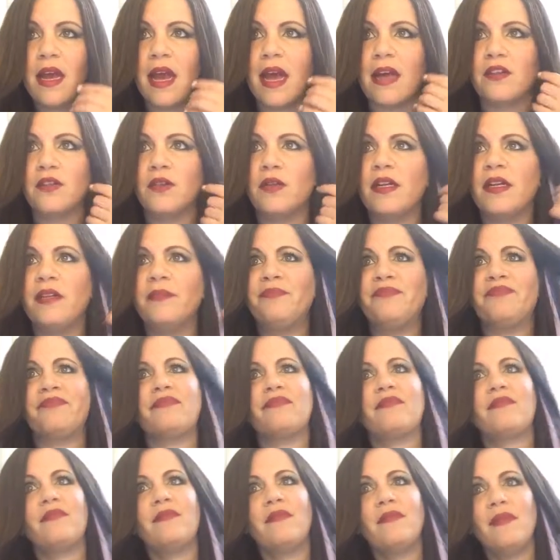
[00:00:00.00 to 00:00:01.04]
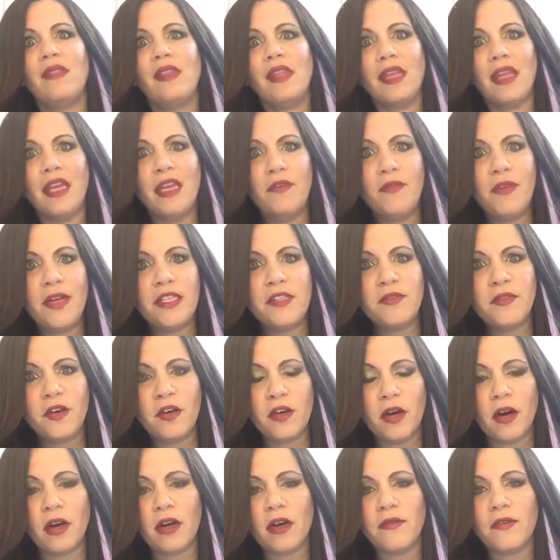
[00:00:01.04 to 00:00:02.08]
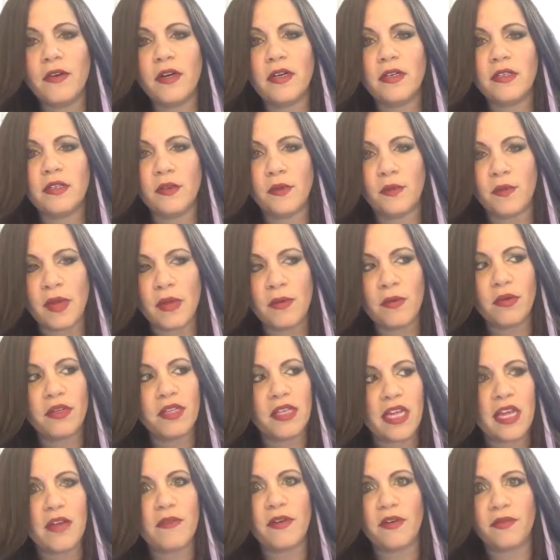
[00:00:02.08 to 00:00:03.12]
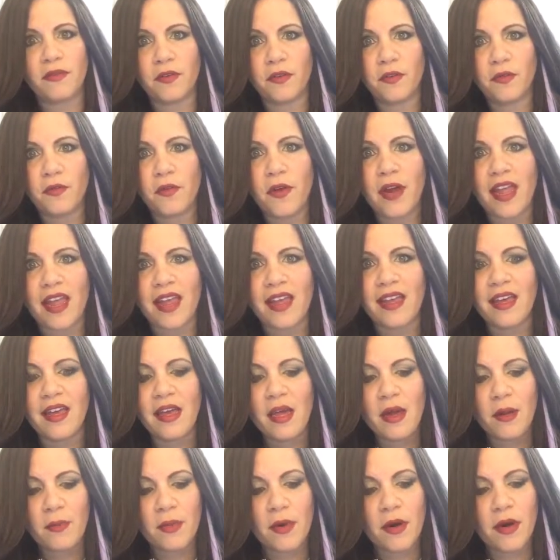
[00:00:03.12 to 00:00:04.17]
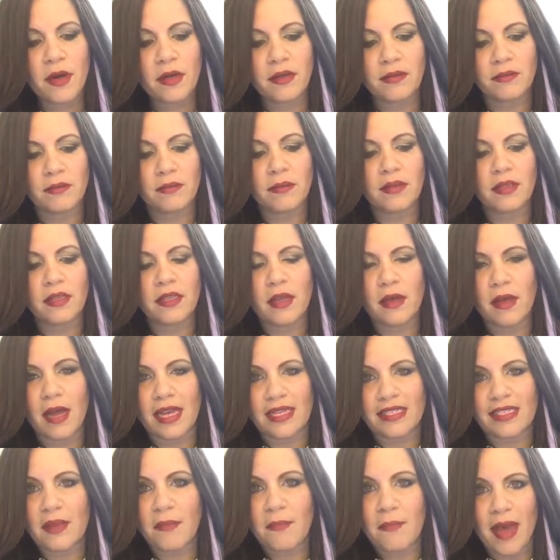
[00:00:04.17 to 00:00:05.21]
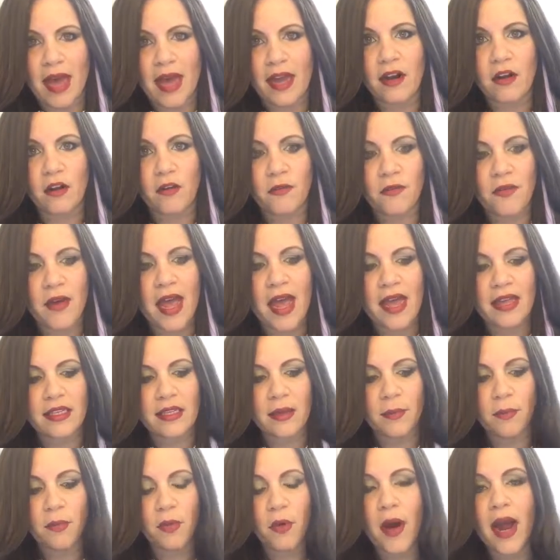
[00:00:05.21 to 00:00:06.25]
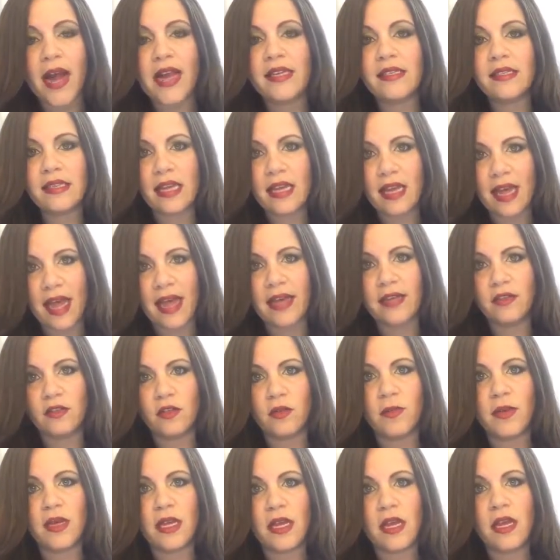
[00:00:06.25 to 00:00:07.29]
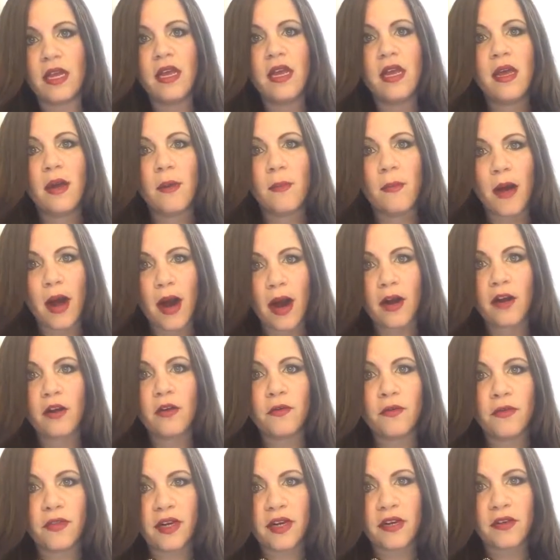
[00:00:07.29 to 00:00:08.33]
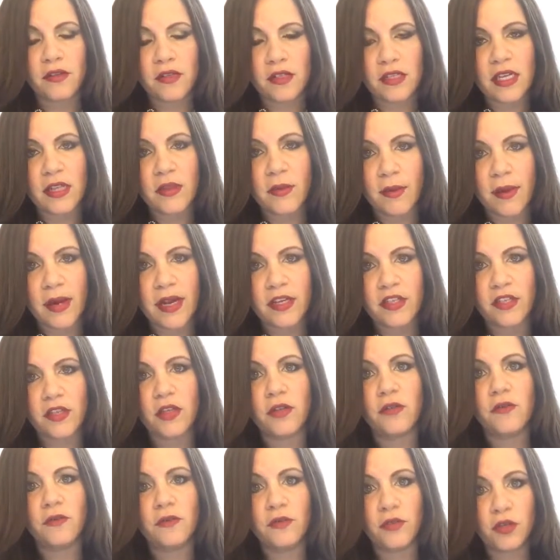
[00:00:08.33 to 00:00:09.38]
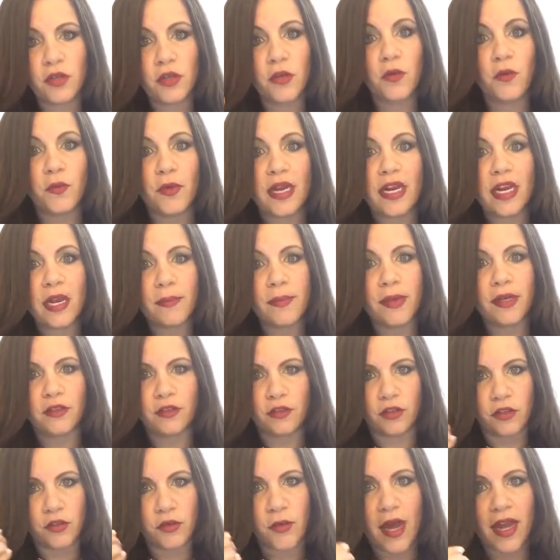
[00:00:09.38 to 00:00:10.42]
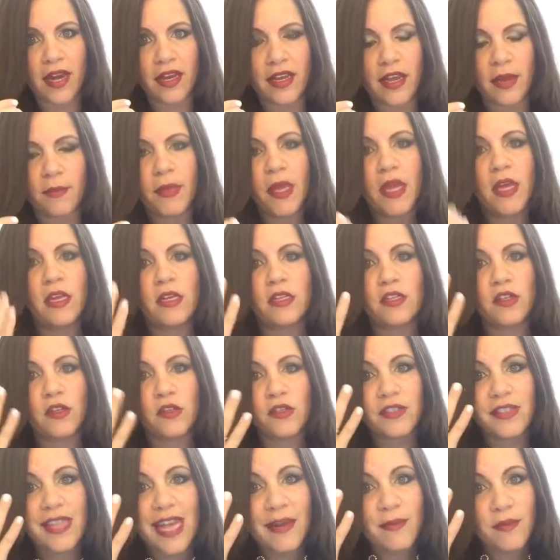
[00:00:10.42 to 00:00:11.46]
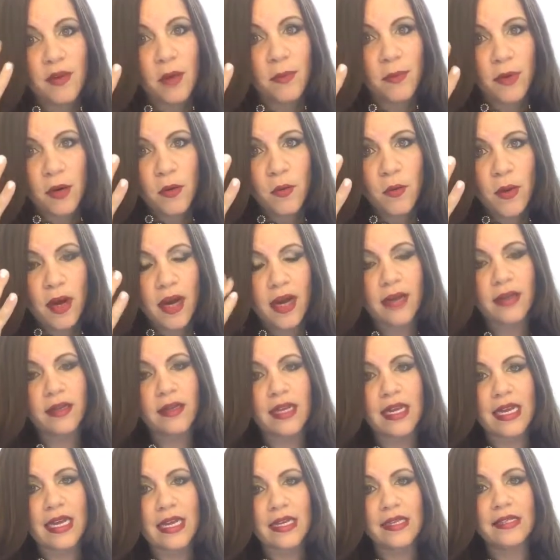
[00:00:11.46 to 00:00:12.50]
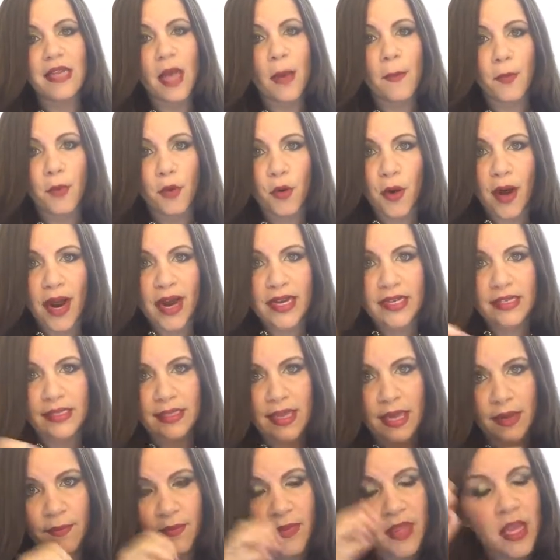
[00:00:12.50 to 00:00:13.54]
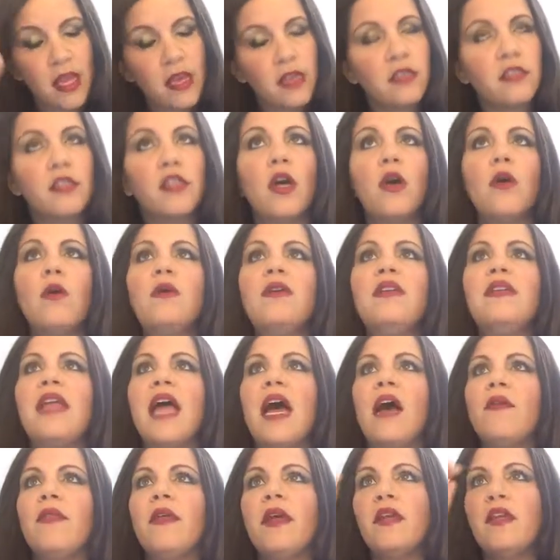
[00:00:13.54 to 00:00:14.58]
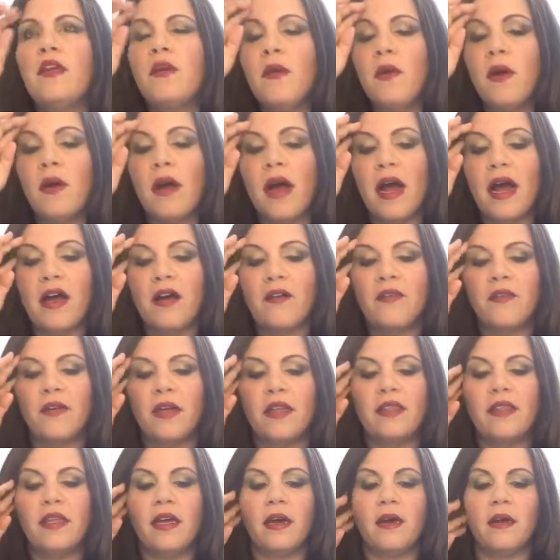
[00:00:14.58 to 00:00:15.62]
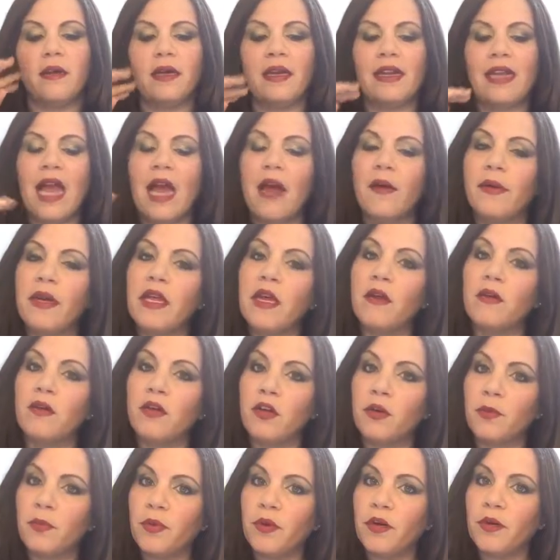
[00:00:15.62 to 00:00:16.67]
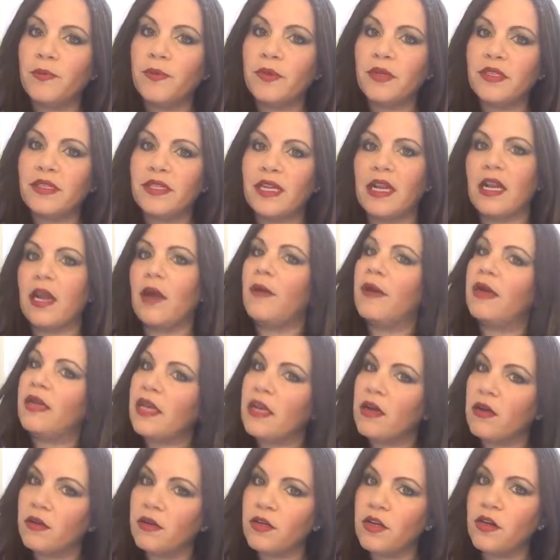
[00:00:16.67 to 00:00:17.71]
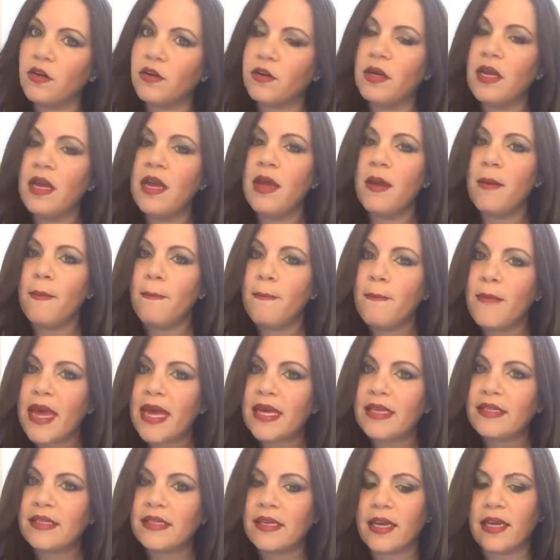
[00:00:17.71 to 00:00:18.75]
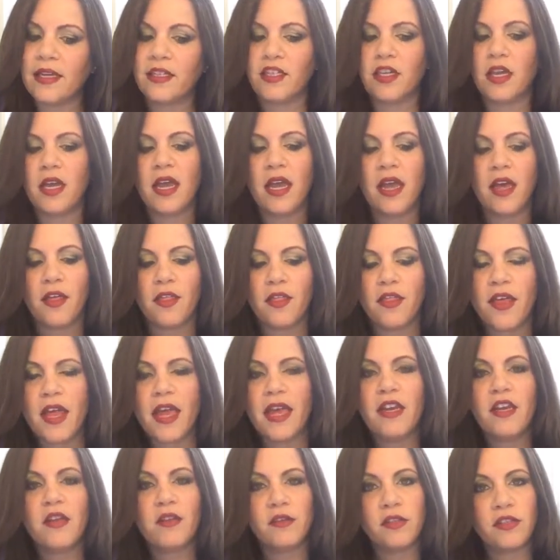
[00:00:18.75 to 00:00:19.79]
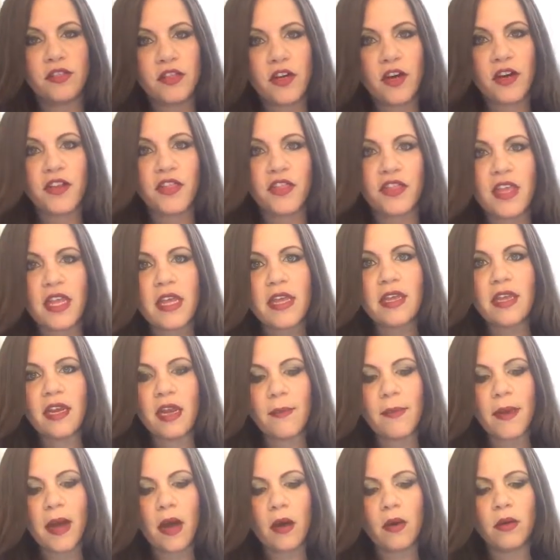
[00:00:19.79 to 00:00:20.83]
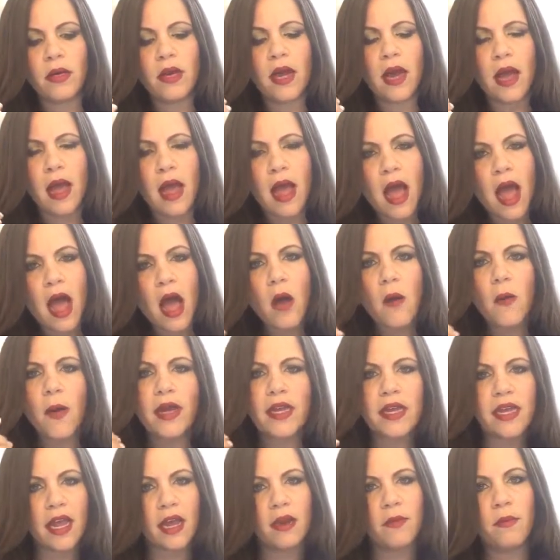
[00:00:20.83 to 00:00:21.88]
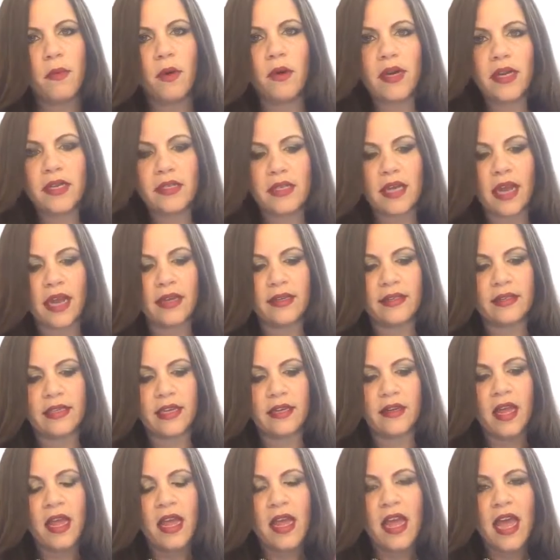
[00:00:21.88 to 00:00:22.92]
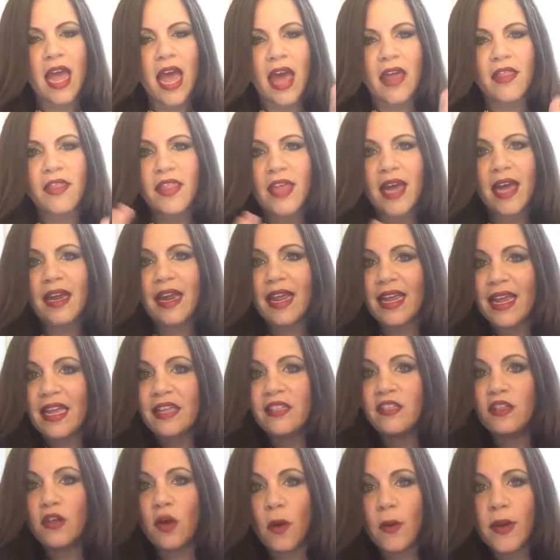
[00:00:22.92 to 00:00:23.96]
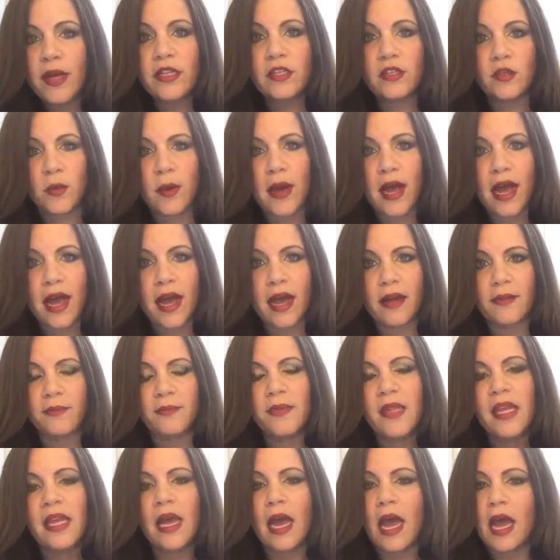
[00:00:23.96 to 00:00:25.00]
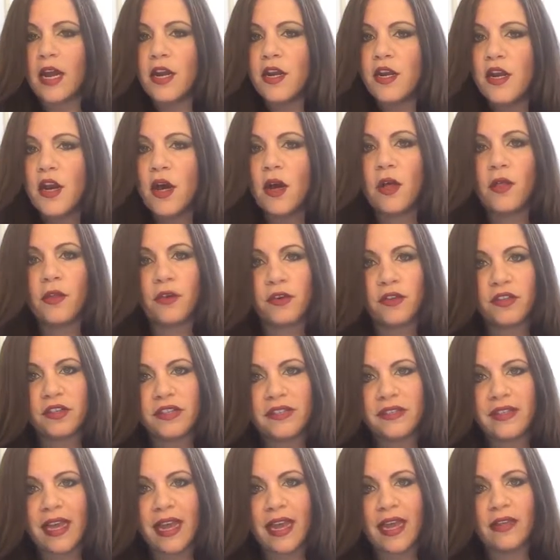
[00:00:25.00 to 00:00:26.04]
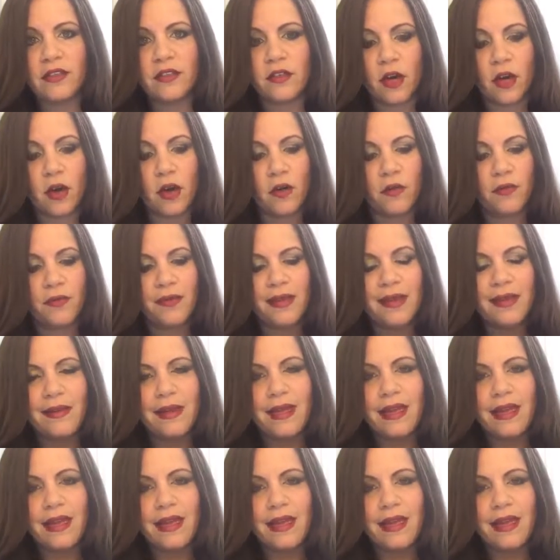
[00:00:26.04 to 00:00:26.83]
Actually, if it's for all of us, we will give it for free. But as a matter of fact, pricing has to be part of the consideration to really build your strategy. So step number 1 is pricing. So now that you have the clarity on your purpose, the clarity on your message, then you start thinking about how I can monetize it. And that is going to add another set of